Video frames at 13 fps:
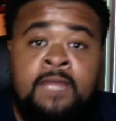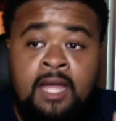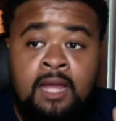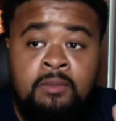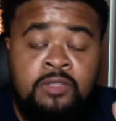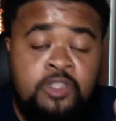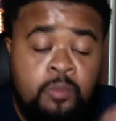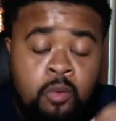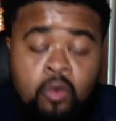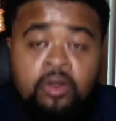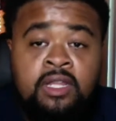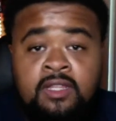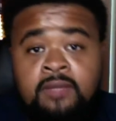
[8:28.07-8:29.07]

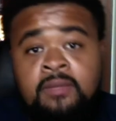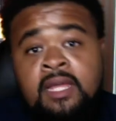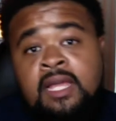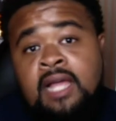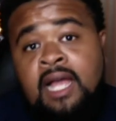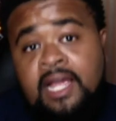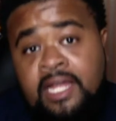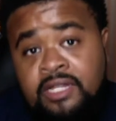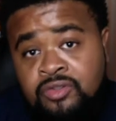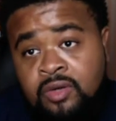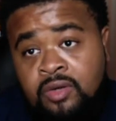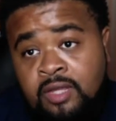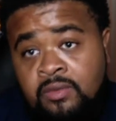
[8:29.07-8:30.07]
supporting them. I
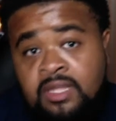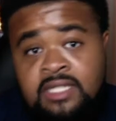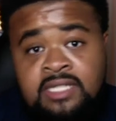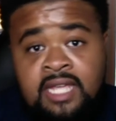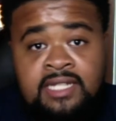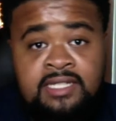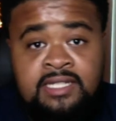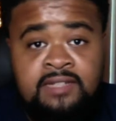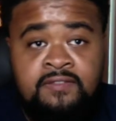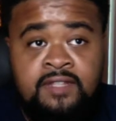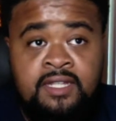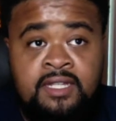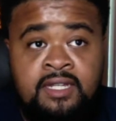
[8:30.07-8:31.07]
enjoyed it with the
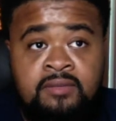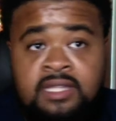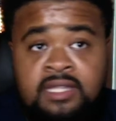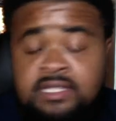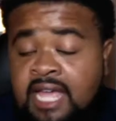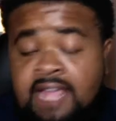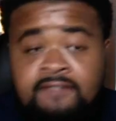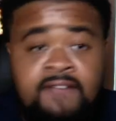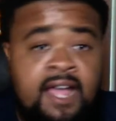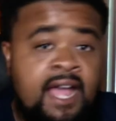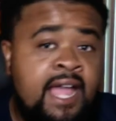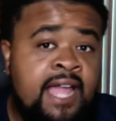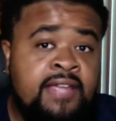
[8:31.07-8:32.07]
scientific, with the
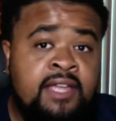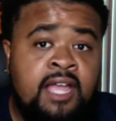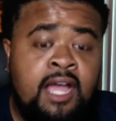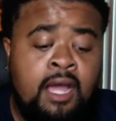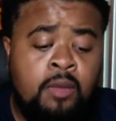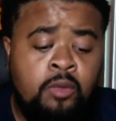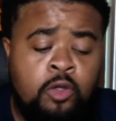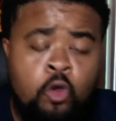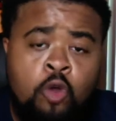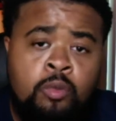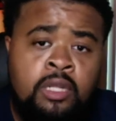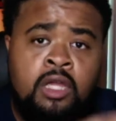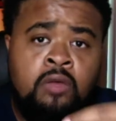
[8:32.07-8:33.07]
sci-fi,
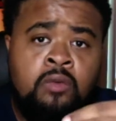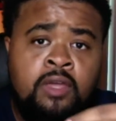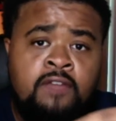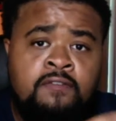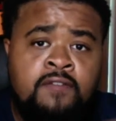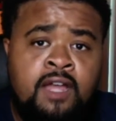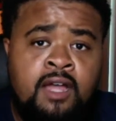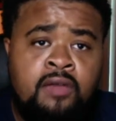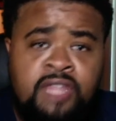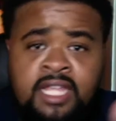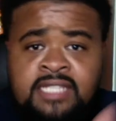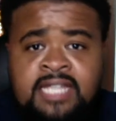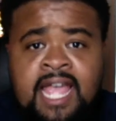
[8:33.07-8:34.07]
incorporating it with
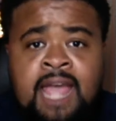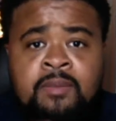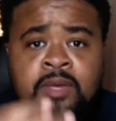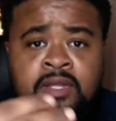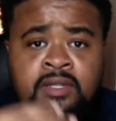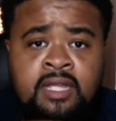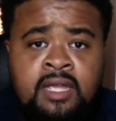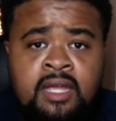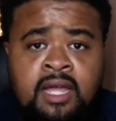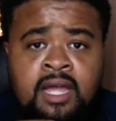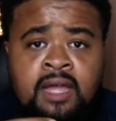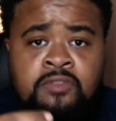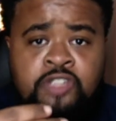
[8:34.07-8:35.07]
things that happen,
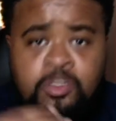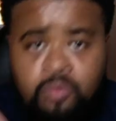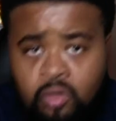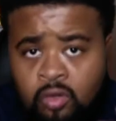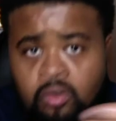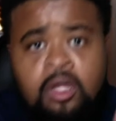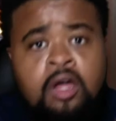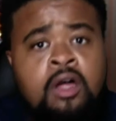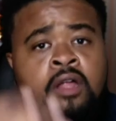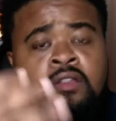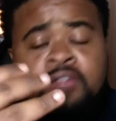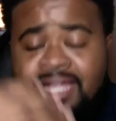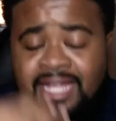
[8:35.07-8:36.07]
Jim Crowe
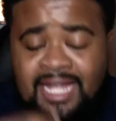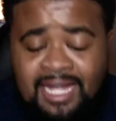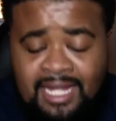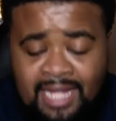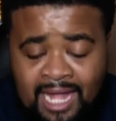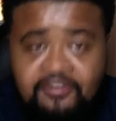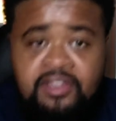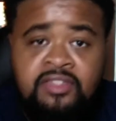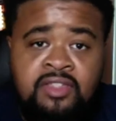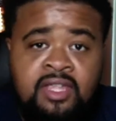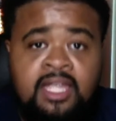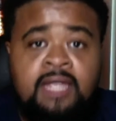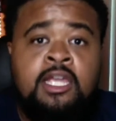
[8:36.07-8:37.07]
law.
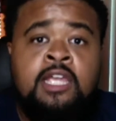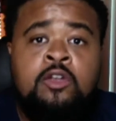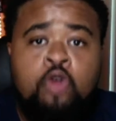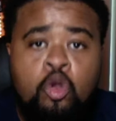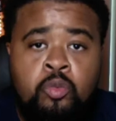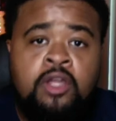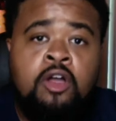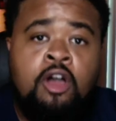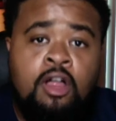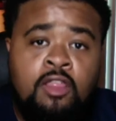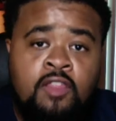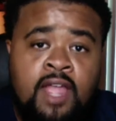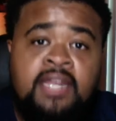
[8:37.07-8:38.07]
Everything, incorporating all
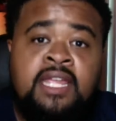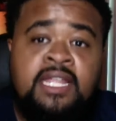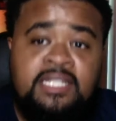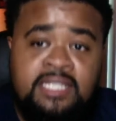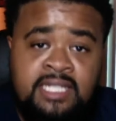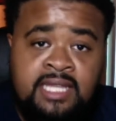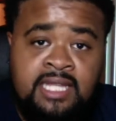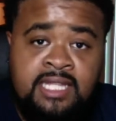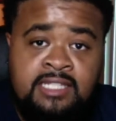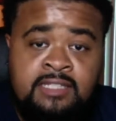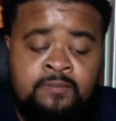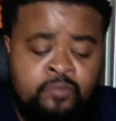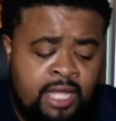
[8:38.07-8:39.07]
that into
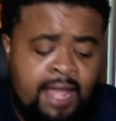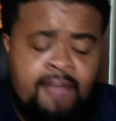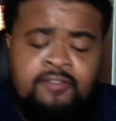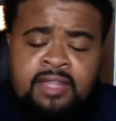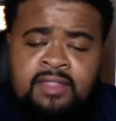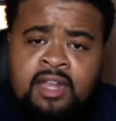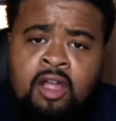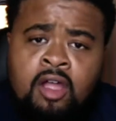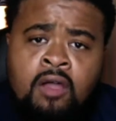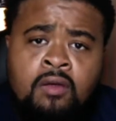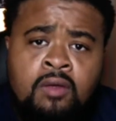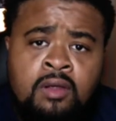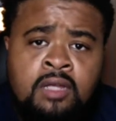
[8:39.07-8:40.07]
this, having that
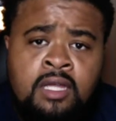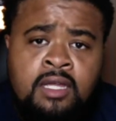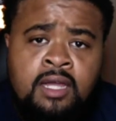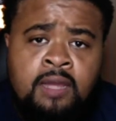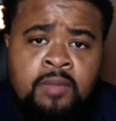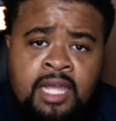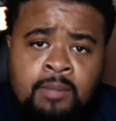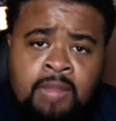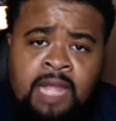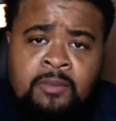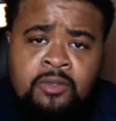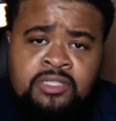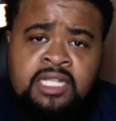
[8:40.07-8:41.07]
horror, being a black
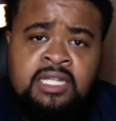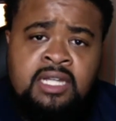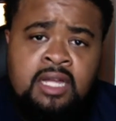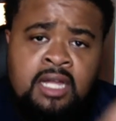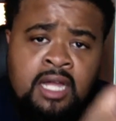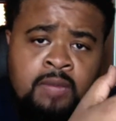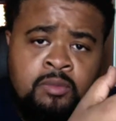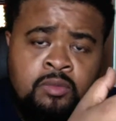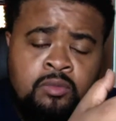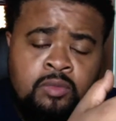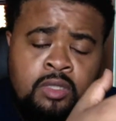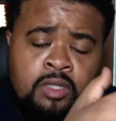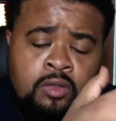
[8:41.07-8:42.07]
person
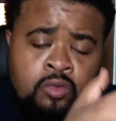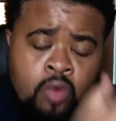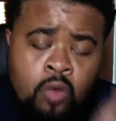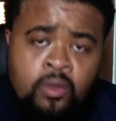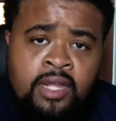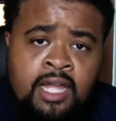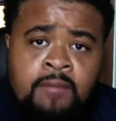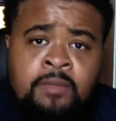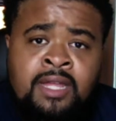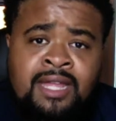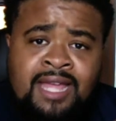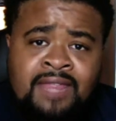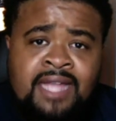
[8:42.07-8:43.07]
growing up
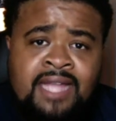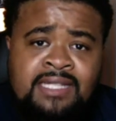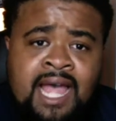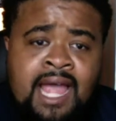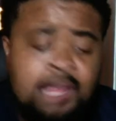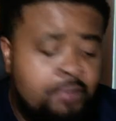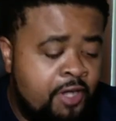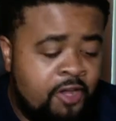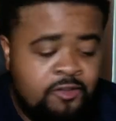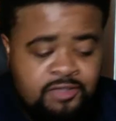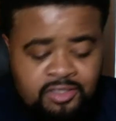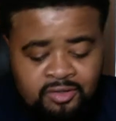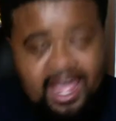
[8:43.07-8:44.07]
in that time, but
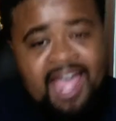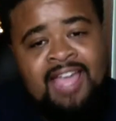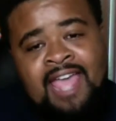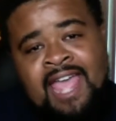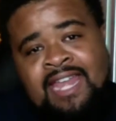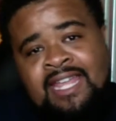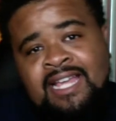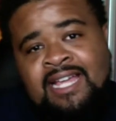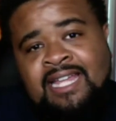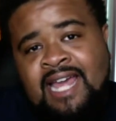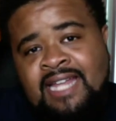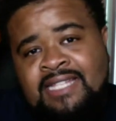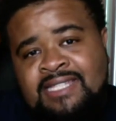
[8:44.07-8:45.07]
also adding a
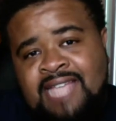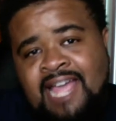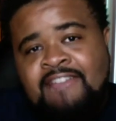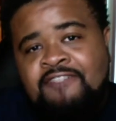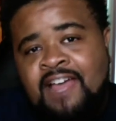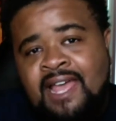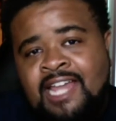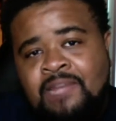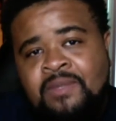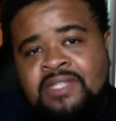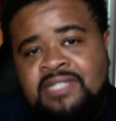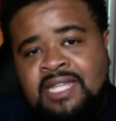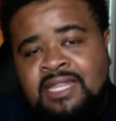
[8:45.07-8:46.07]
lot of sci-fi
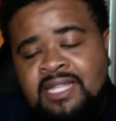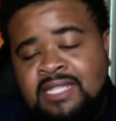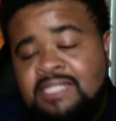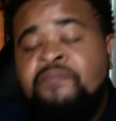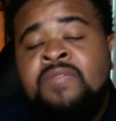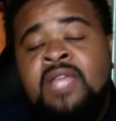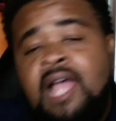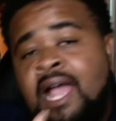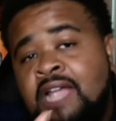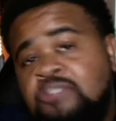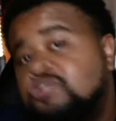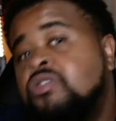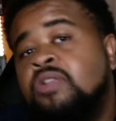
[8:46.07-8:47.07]
elements in this. I
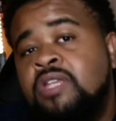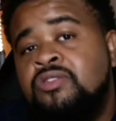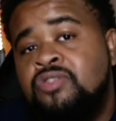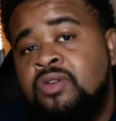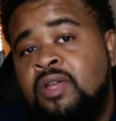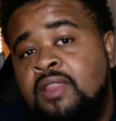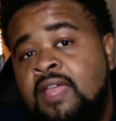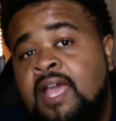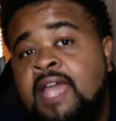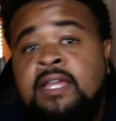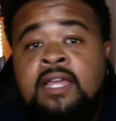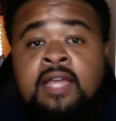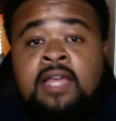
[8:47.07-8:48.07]
truly enjoy that.
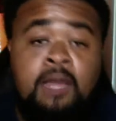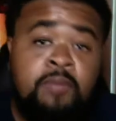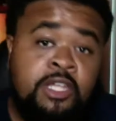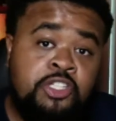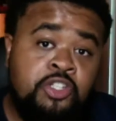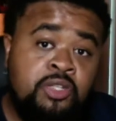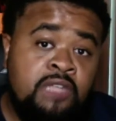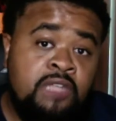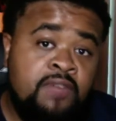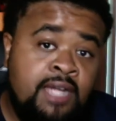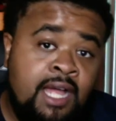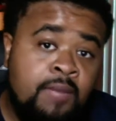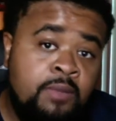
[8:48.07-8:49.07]
Make sure you leave a
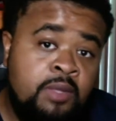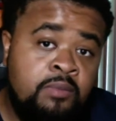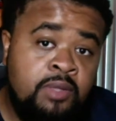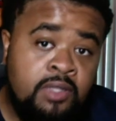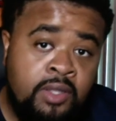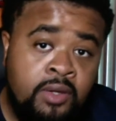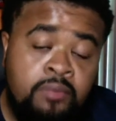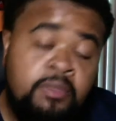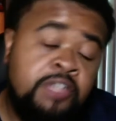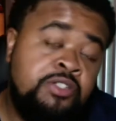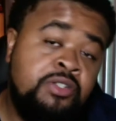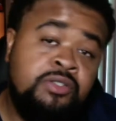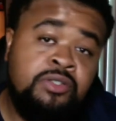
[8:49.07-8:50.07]
comment below. Make
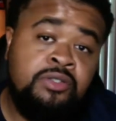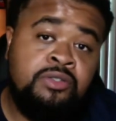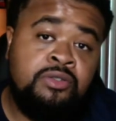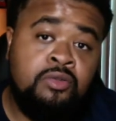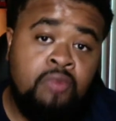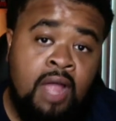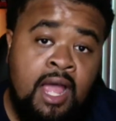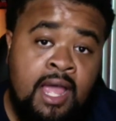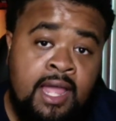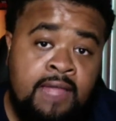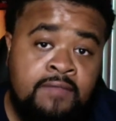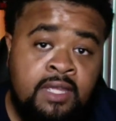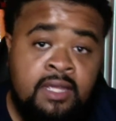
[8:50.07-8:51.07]
sure you
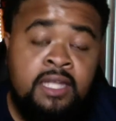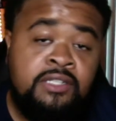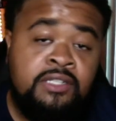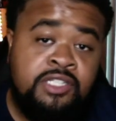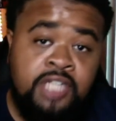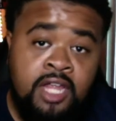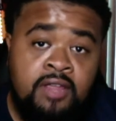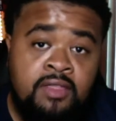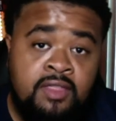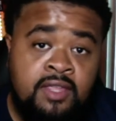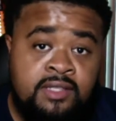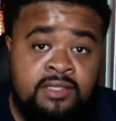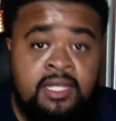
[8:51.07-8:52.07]
subscribe and share
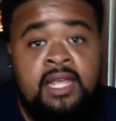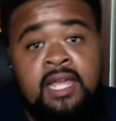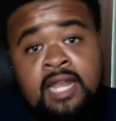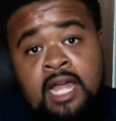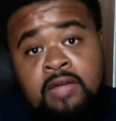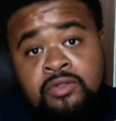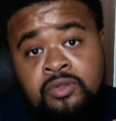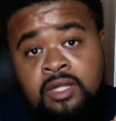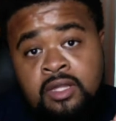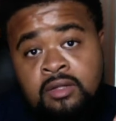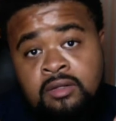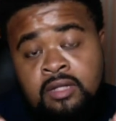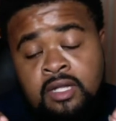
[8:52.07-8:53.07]
this, and I'll do
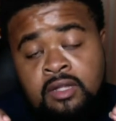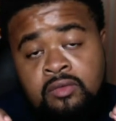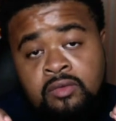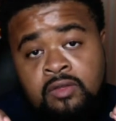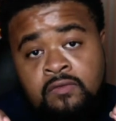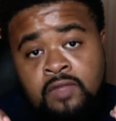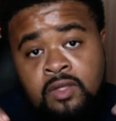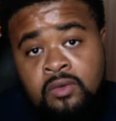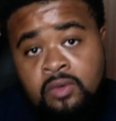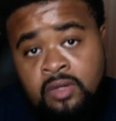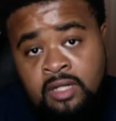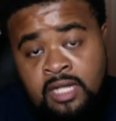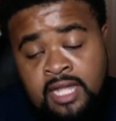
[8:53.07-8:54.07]
another review
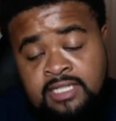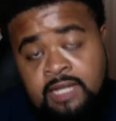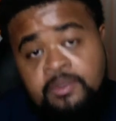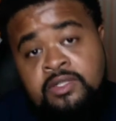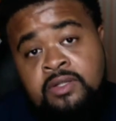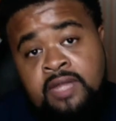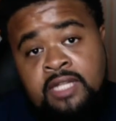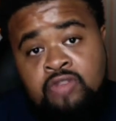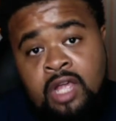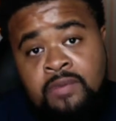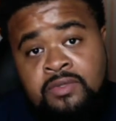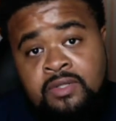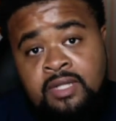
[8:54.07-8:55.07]
in the next episode that
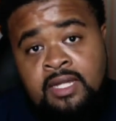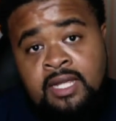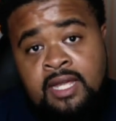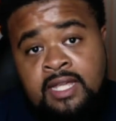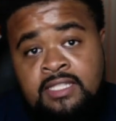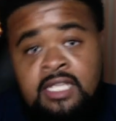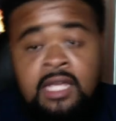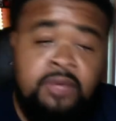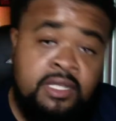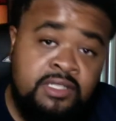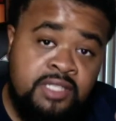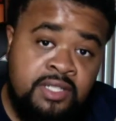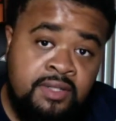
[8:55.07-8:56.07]
drops. Okay, guys? But
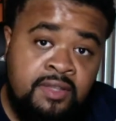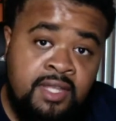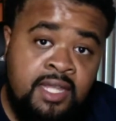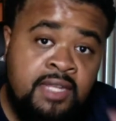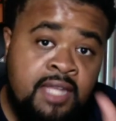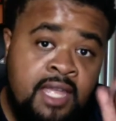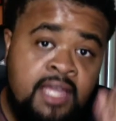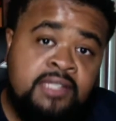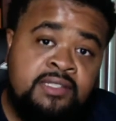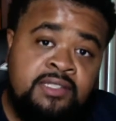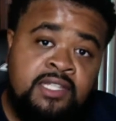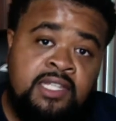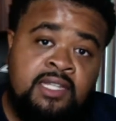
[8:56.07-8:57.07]
until then,
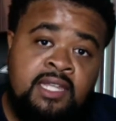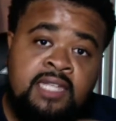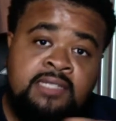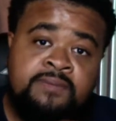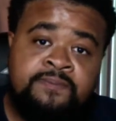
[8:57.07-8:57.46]
see you again.